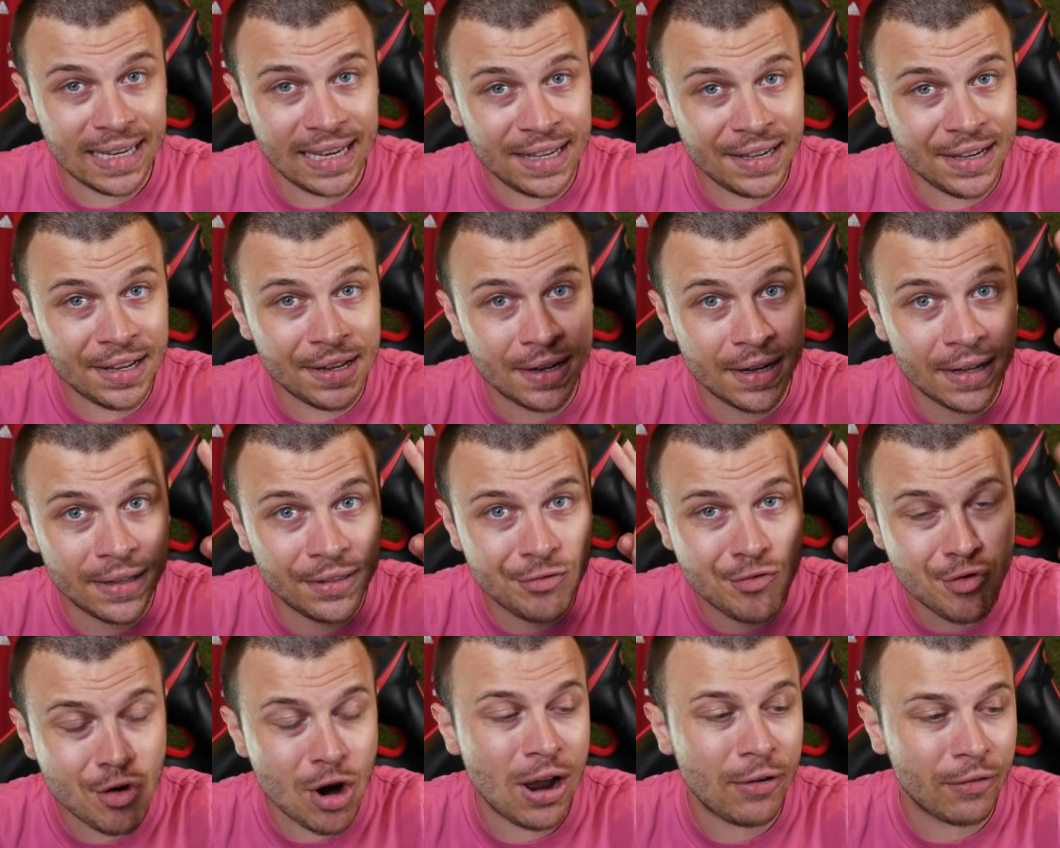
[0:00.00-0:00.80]
in a
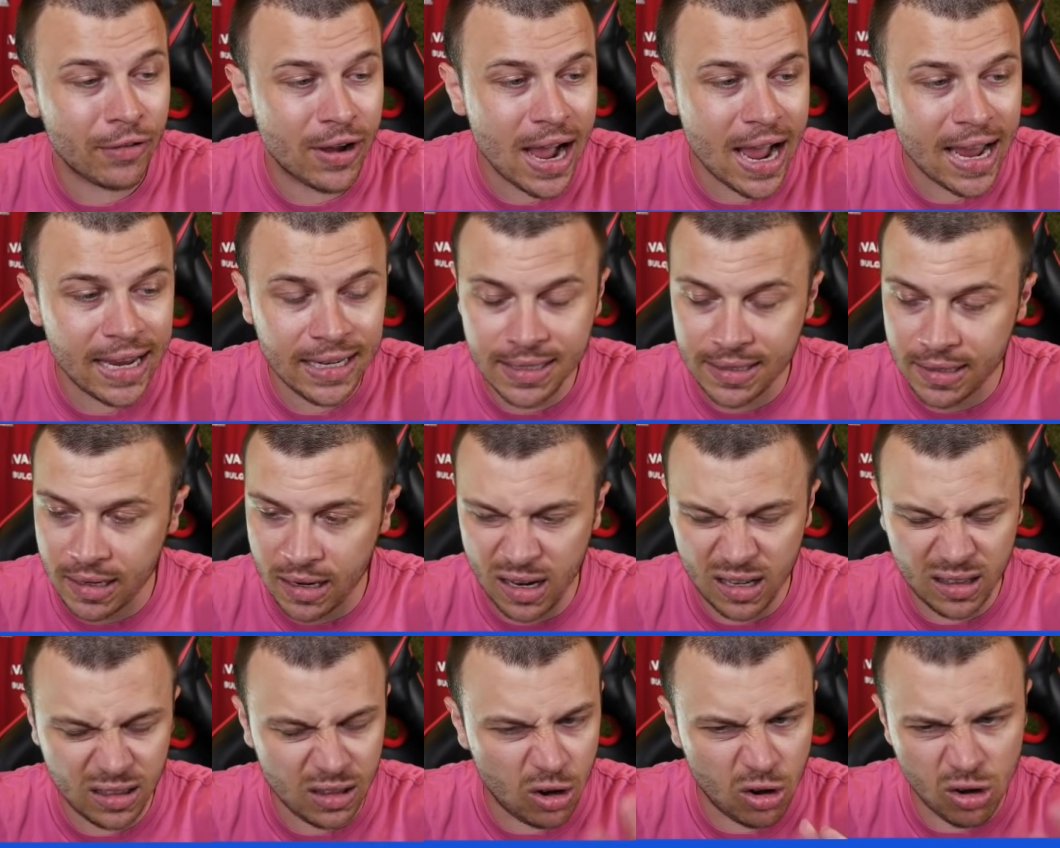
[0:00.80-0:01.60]
draft, guys,
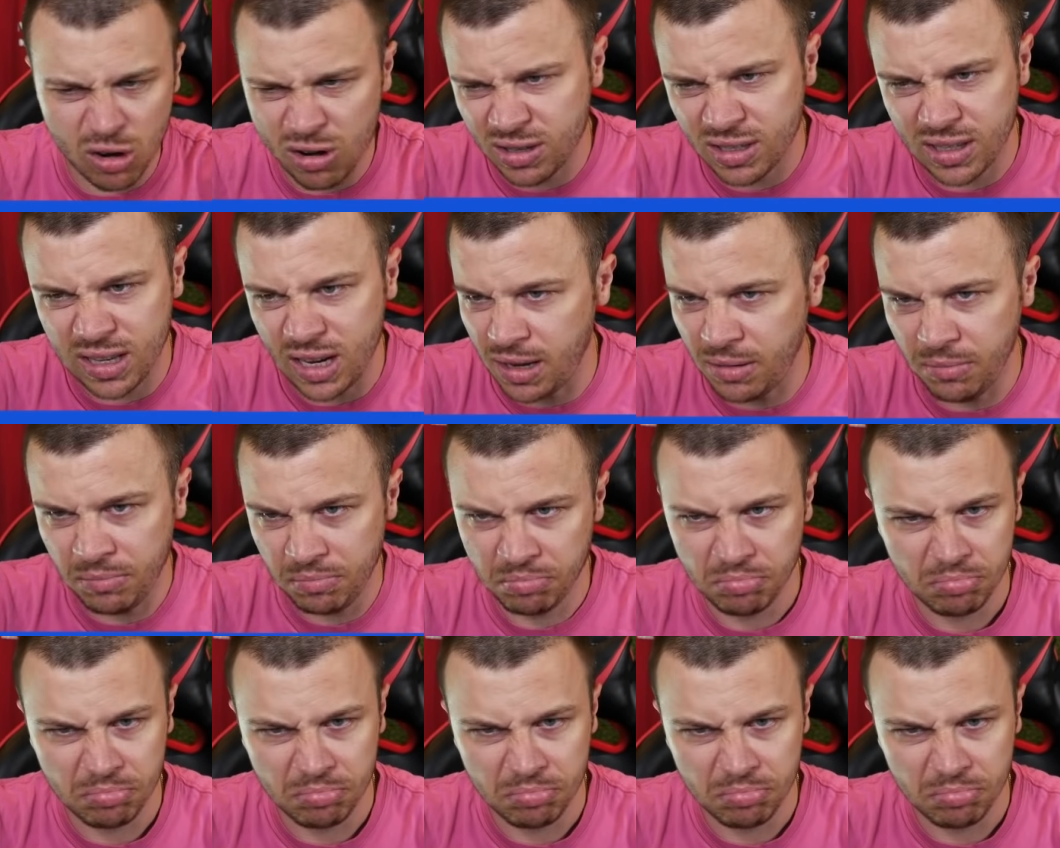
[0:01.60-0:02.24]
and honestly,